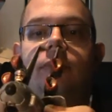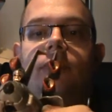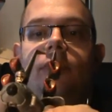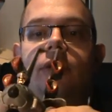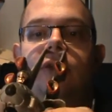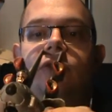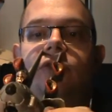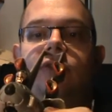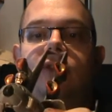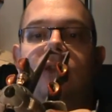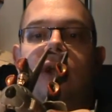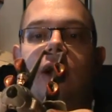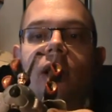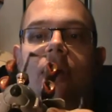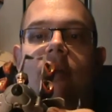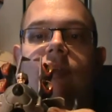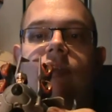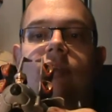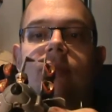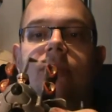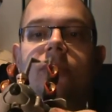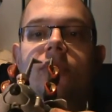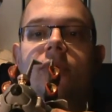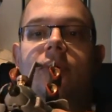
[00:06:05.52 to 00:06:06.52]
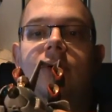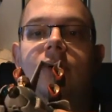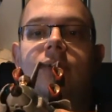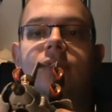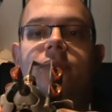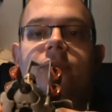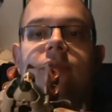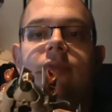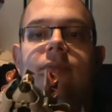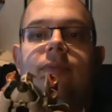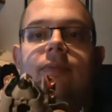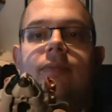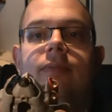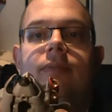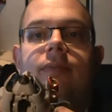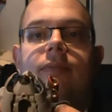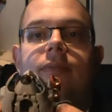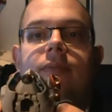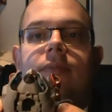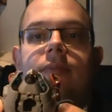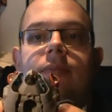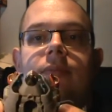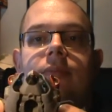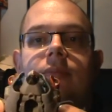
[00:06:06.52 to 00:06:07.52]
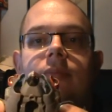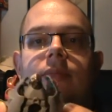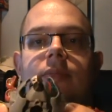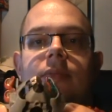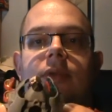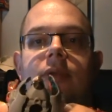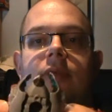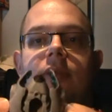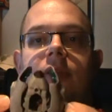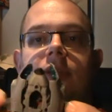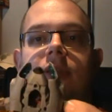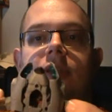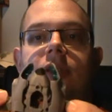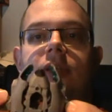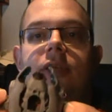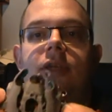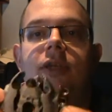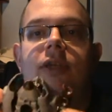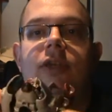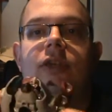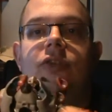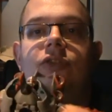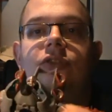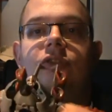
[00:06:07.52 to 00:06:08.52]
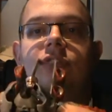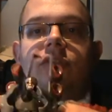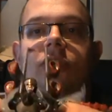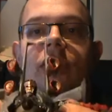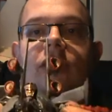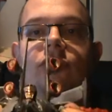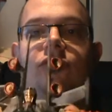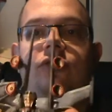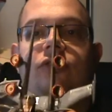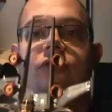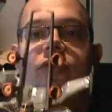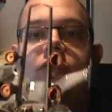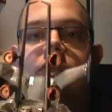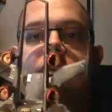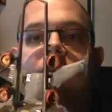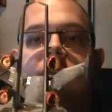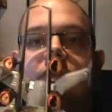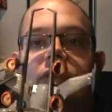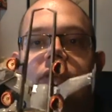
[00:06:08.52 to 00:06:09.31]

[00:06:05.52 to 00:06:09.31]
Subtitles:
There's an automorph in his chest,